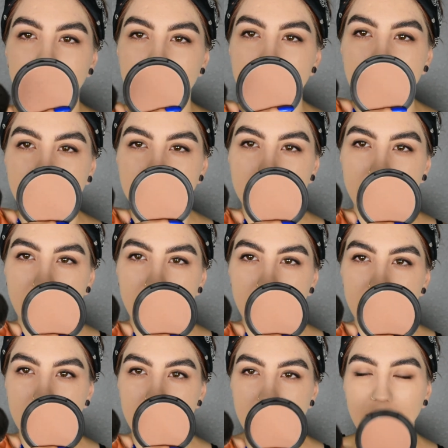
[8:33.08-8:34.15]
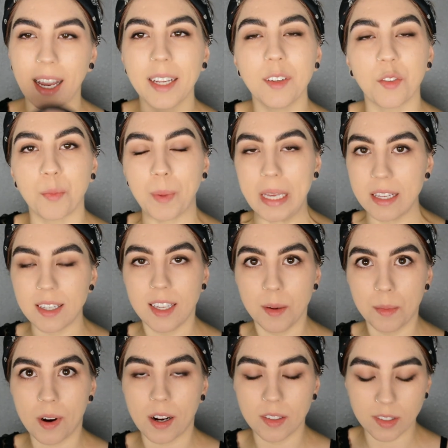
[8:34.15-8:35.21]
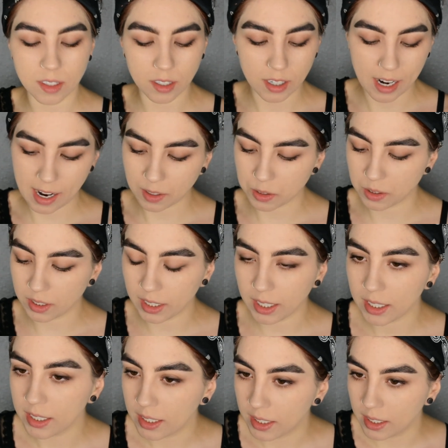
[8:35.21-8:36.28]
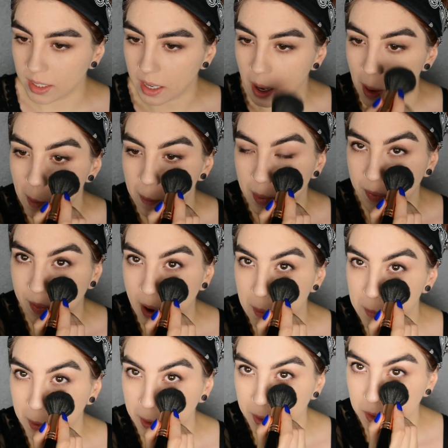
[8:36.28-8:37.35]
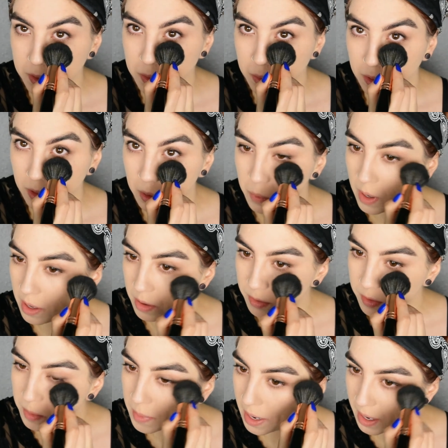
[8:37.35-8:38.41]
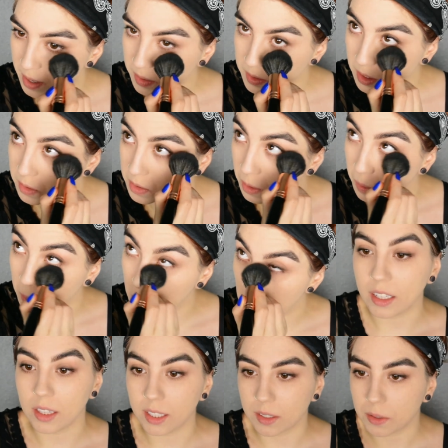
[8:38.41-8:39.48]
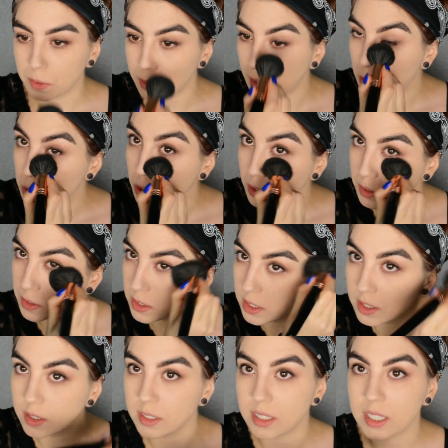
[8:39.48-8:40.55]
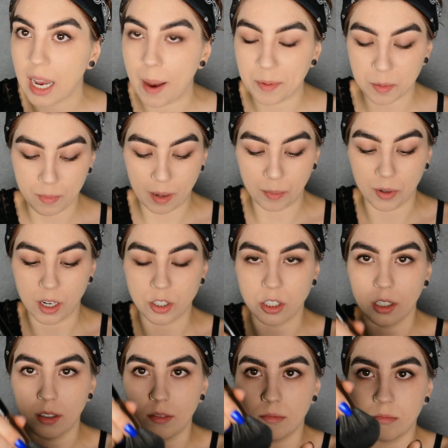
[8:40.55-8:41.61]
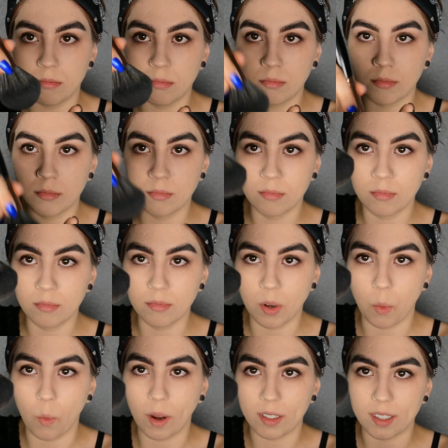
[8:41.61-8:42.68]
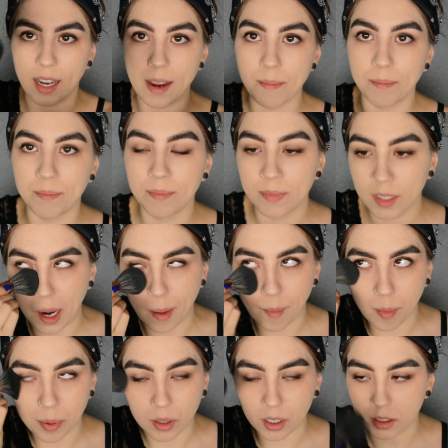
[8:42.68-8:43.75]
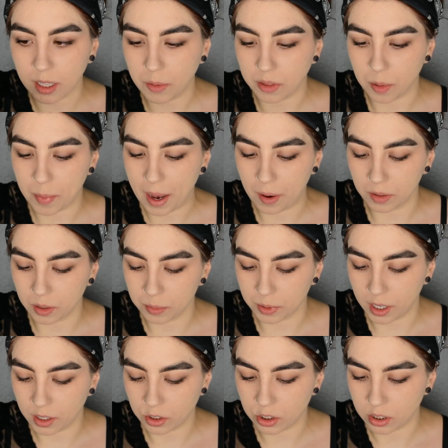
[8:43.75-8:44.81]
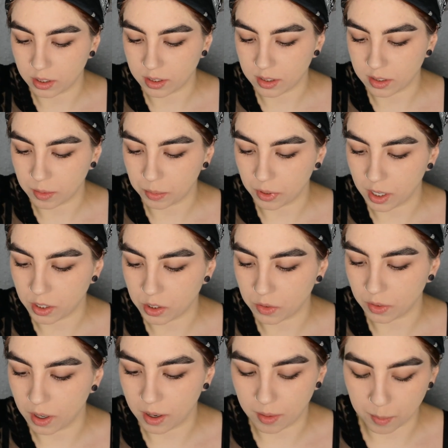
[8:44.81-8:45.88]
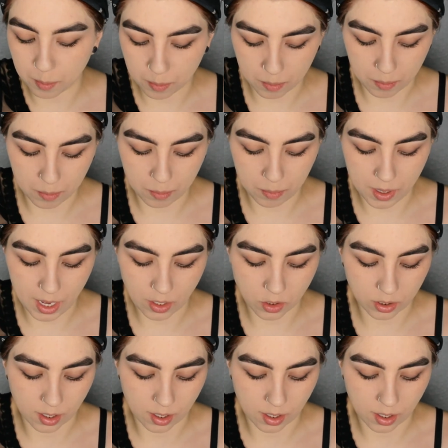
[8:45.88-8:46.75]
nice, like, kind of pinky bronzer actually. But that works really well for my skin tone. I literally just tapped my brush in one time. I'm applying that with a powder brush. This is a brush from BH